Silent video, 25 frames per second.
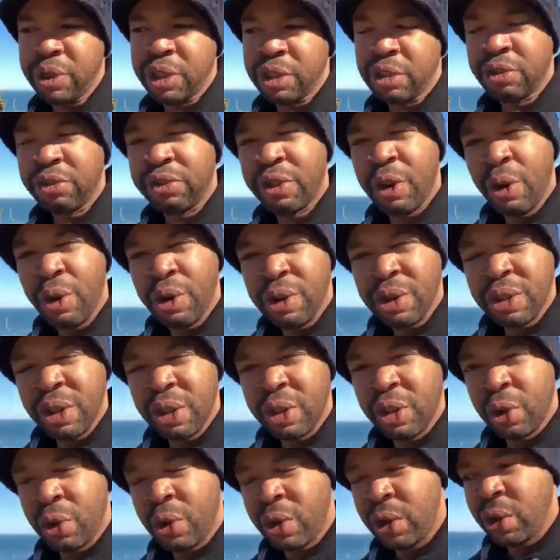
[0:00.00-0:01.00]
just
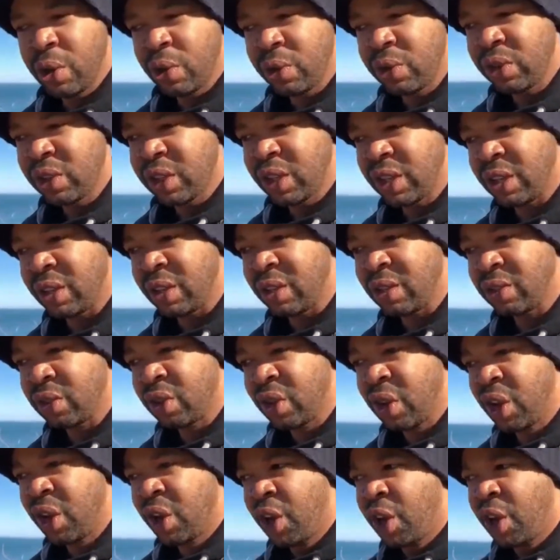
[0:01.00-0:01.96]
focusing on those things,